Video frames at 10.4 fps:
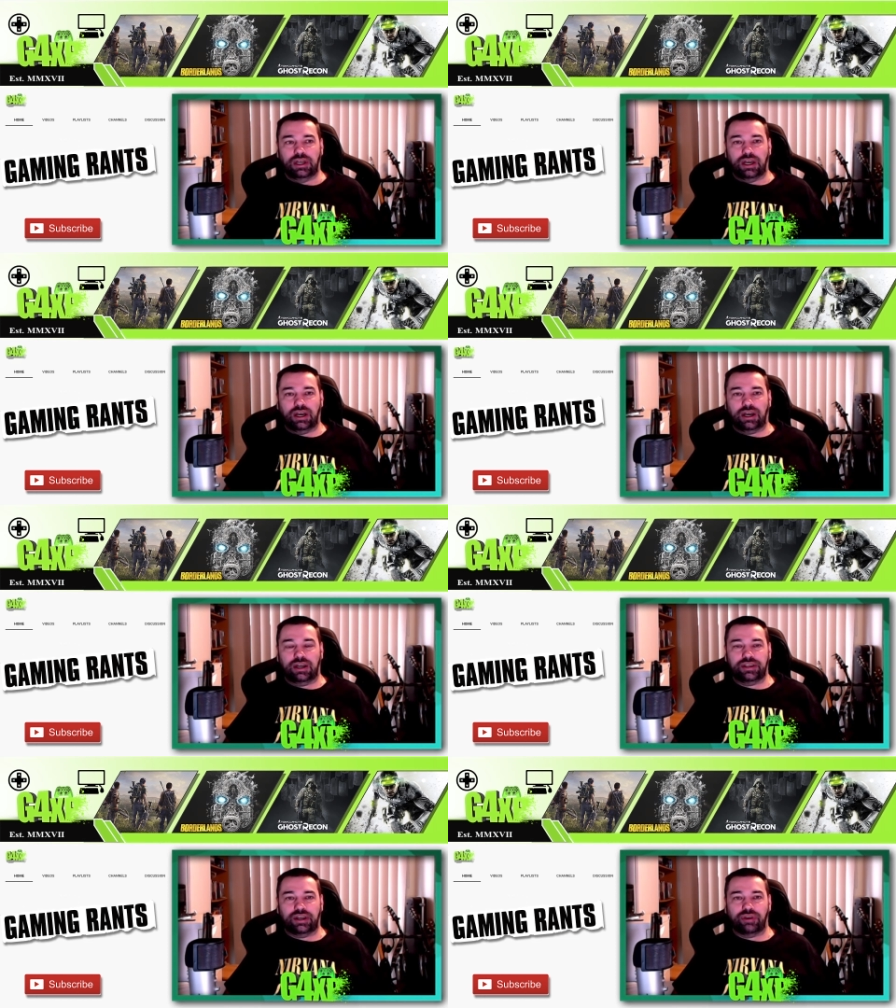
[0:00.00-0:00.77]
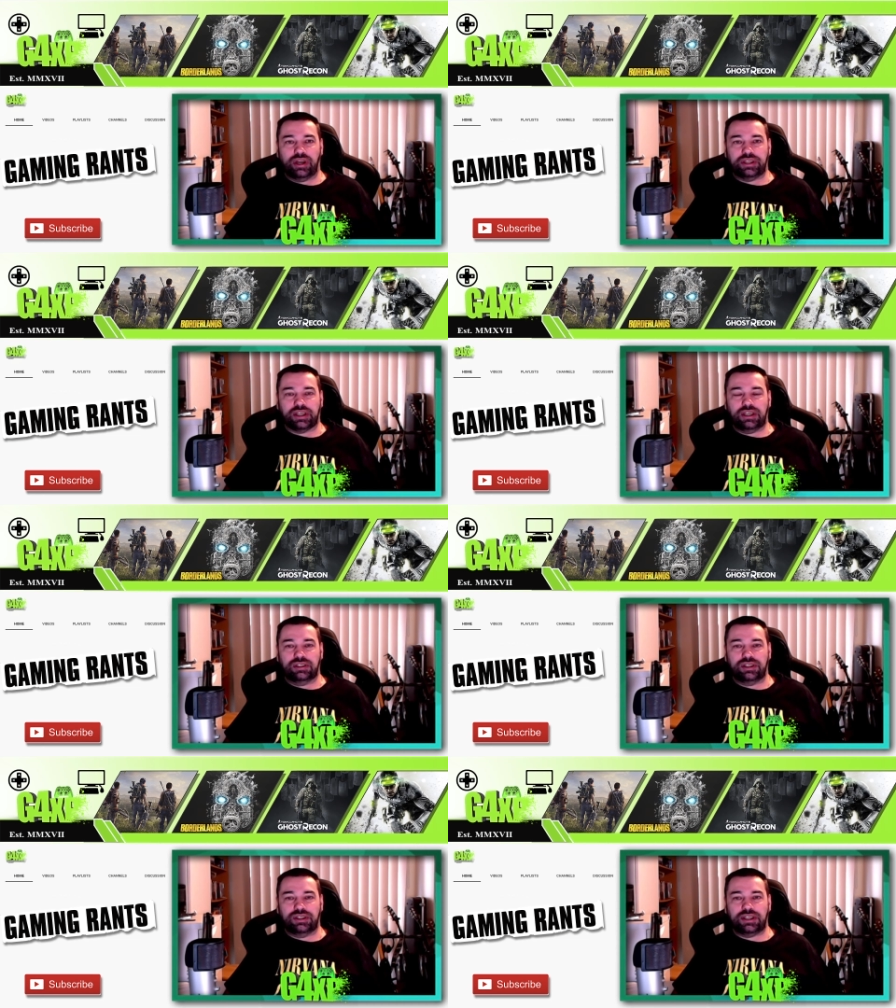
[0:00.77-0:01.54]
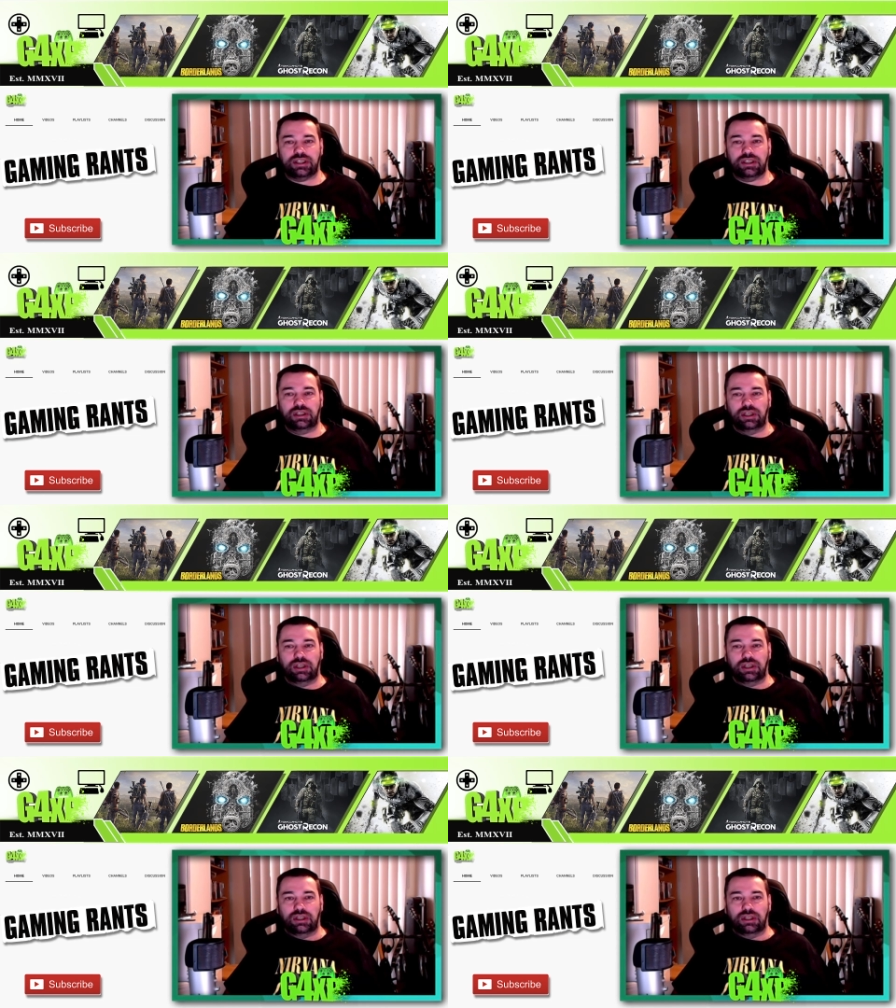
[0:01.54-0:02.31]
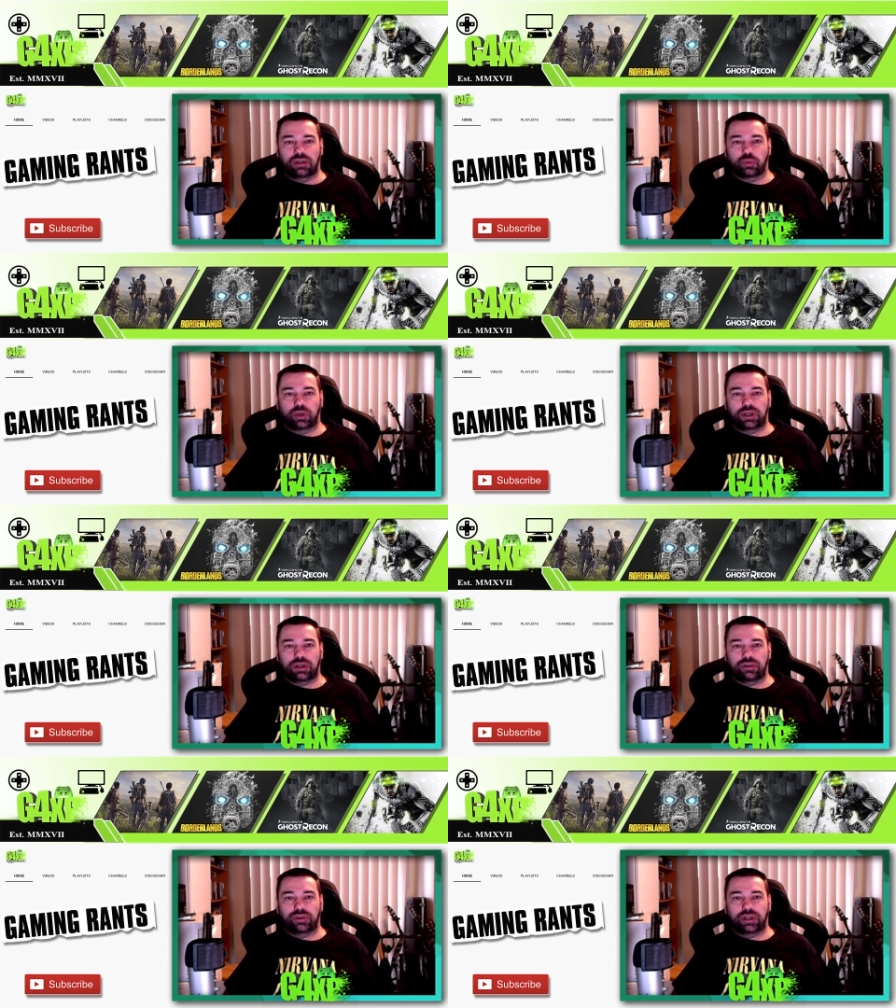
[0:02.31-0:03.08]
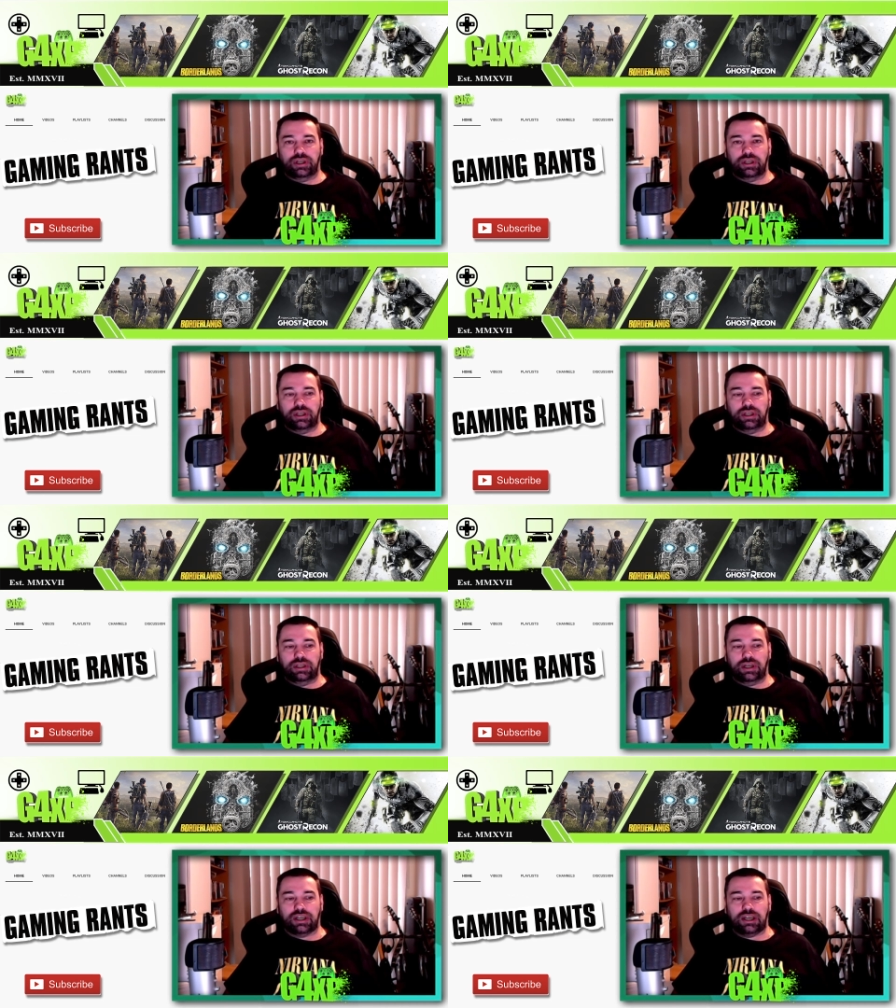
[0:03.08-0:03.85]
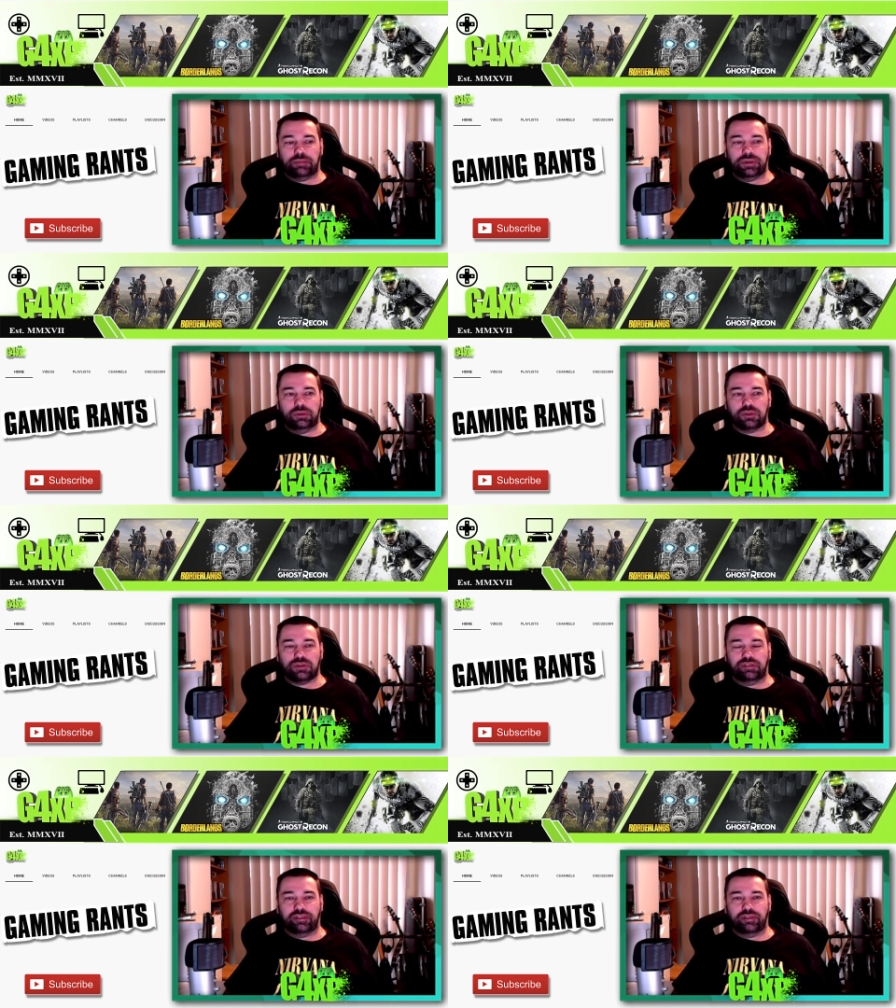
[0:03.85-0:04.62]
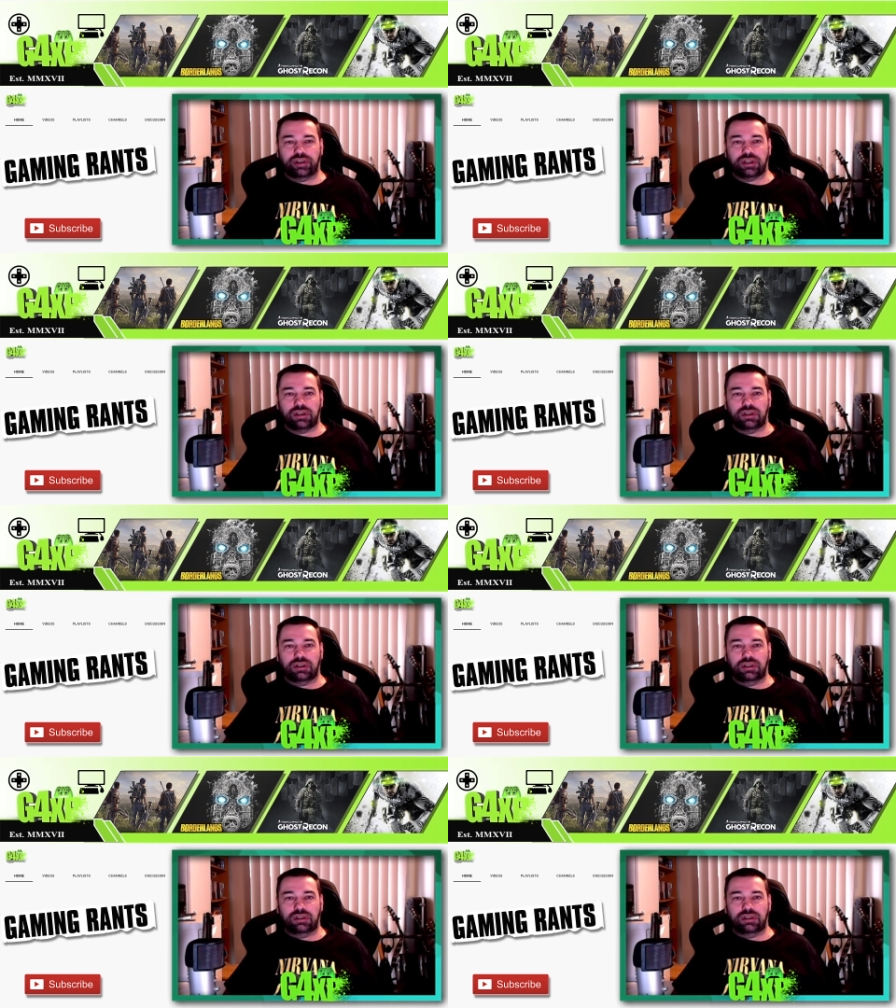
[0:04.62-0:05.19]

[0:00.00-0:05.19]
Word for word: And I read again today where a, uh, a company was offering